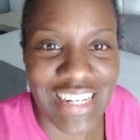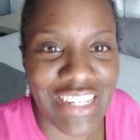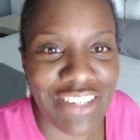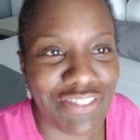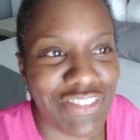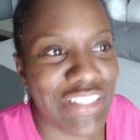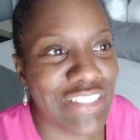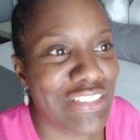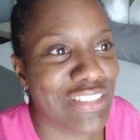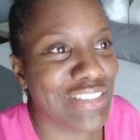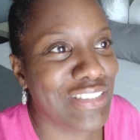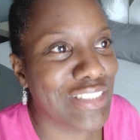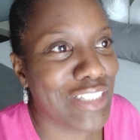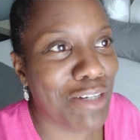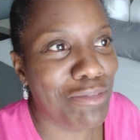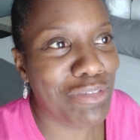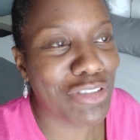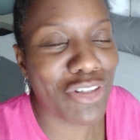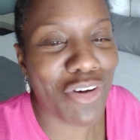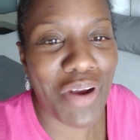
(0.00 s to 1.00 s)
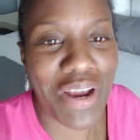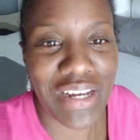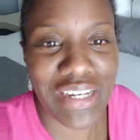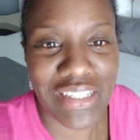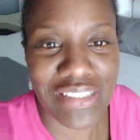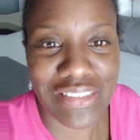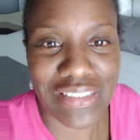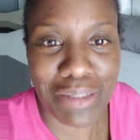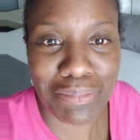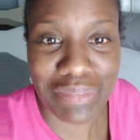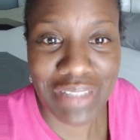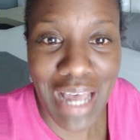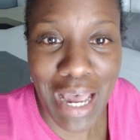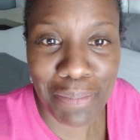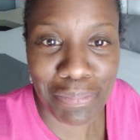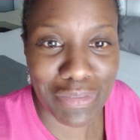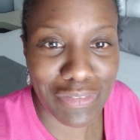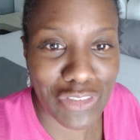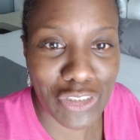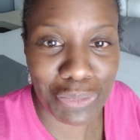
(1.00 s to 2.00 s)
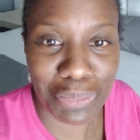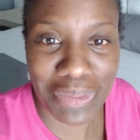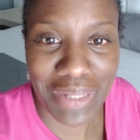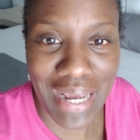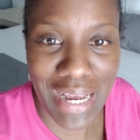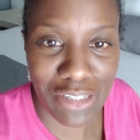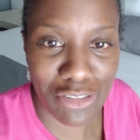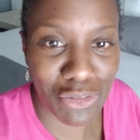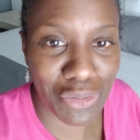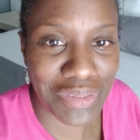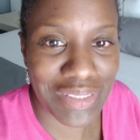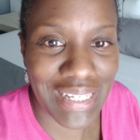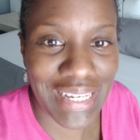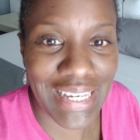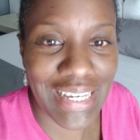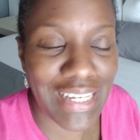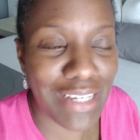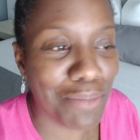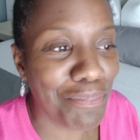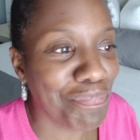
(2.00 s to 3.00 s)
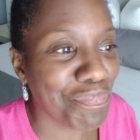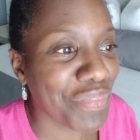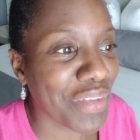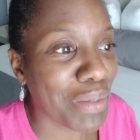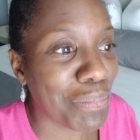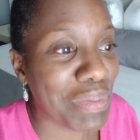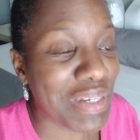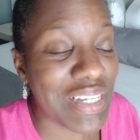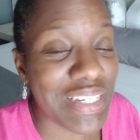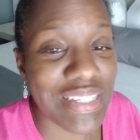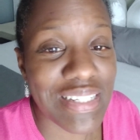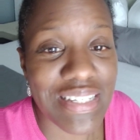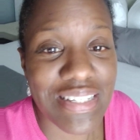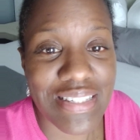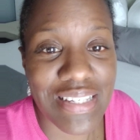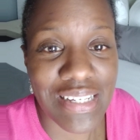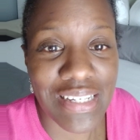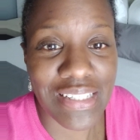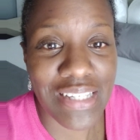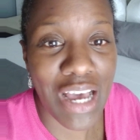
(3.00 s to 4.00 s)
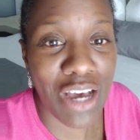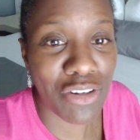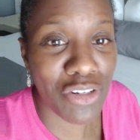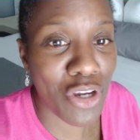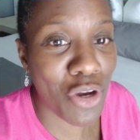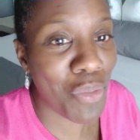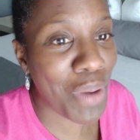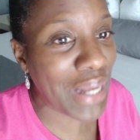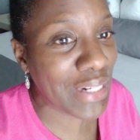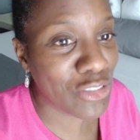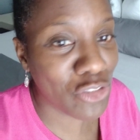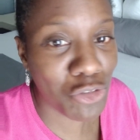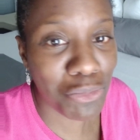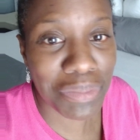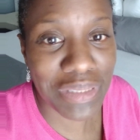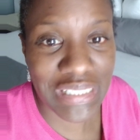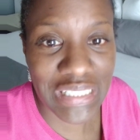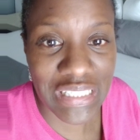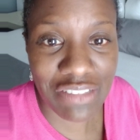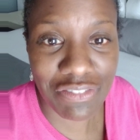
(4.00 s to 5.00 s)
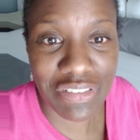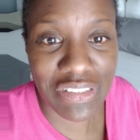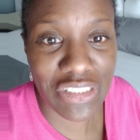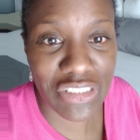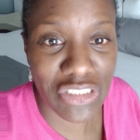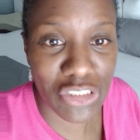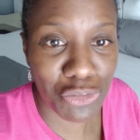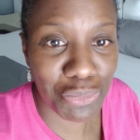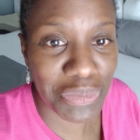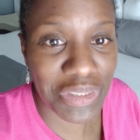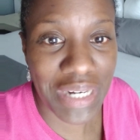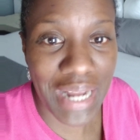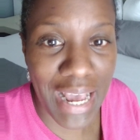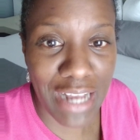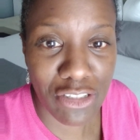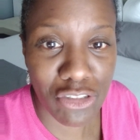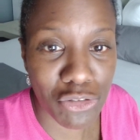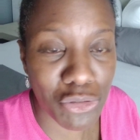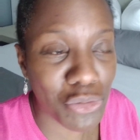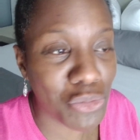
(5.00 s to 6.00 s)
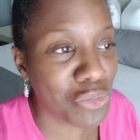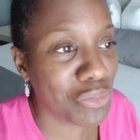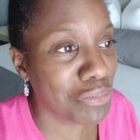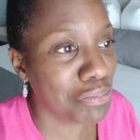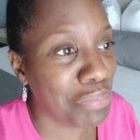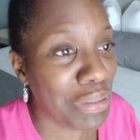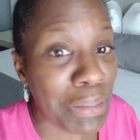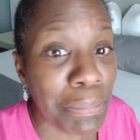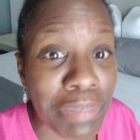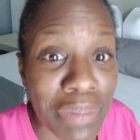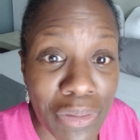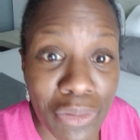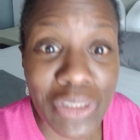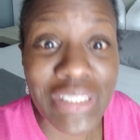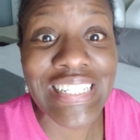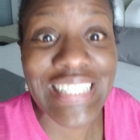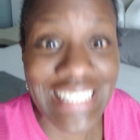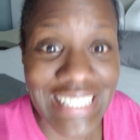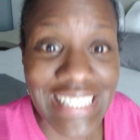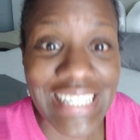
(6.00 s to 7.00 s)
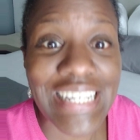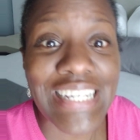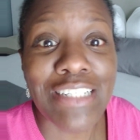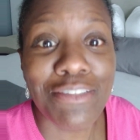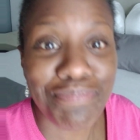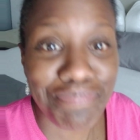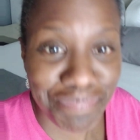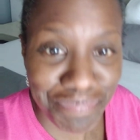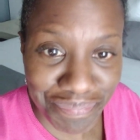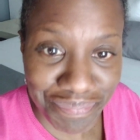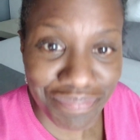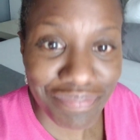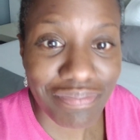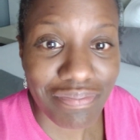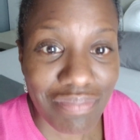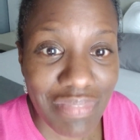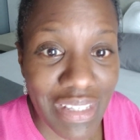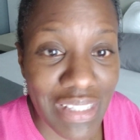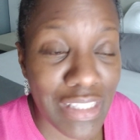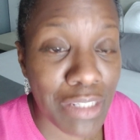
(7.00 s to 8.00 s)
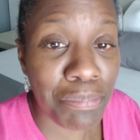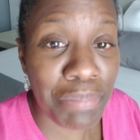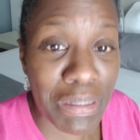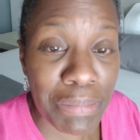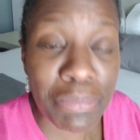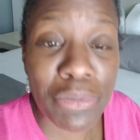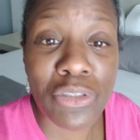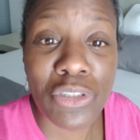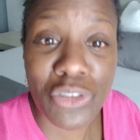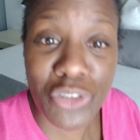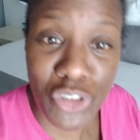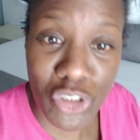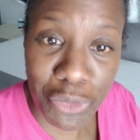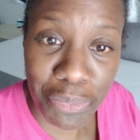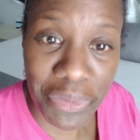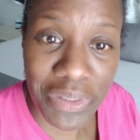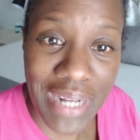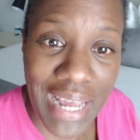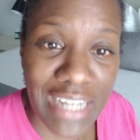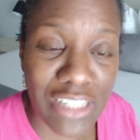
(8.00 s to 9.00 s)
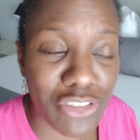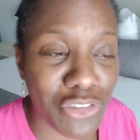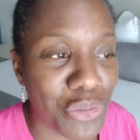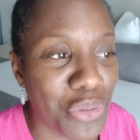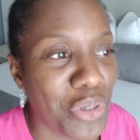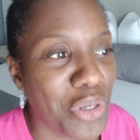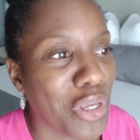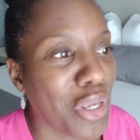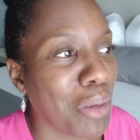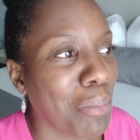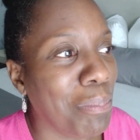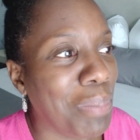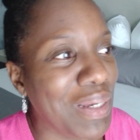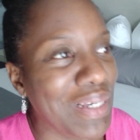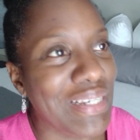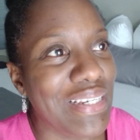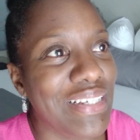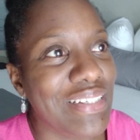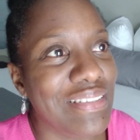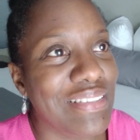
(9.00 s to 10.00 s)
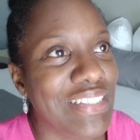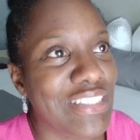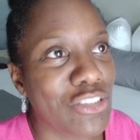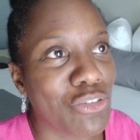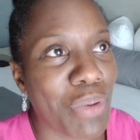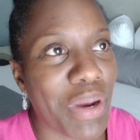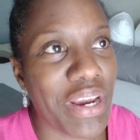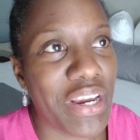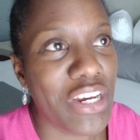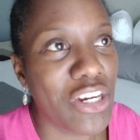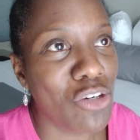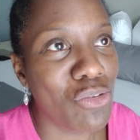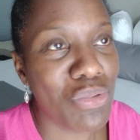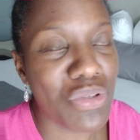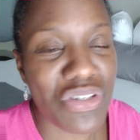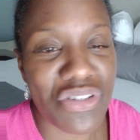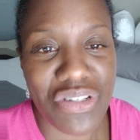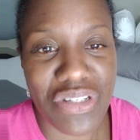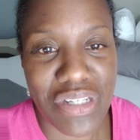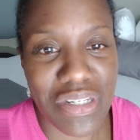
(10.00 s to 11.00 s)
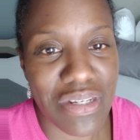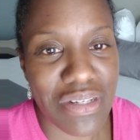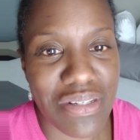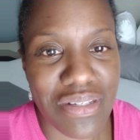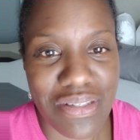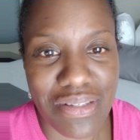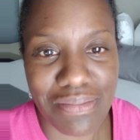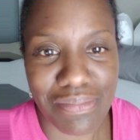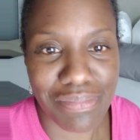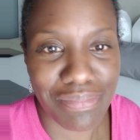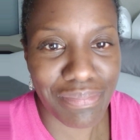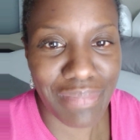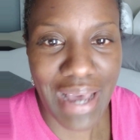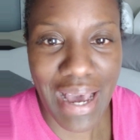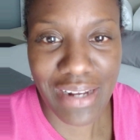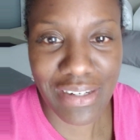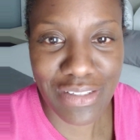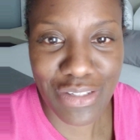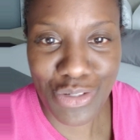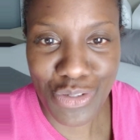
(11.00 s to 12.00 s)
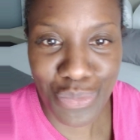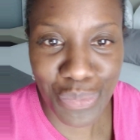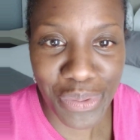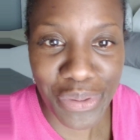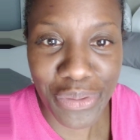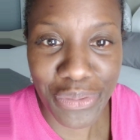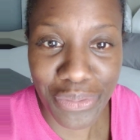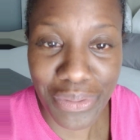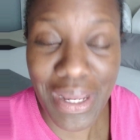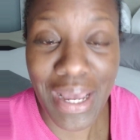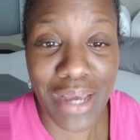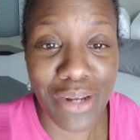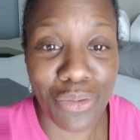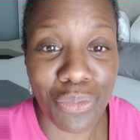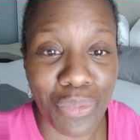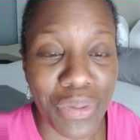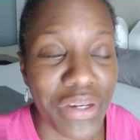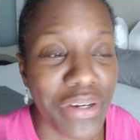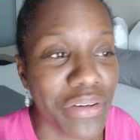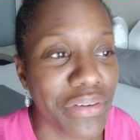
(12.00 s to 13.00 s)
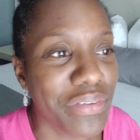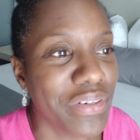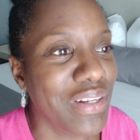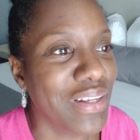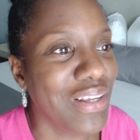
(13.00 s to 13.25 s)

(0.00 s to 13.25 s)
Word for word: If this is some some type of supernatural thing, because y'all know I do believe in the supernatural biblically, the biblical supernatural. But this right here was just out of this world, kind of weird.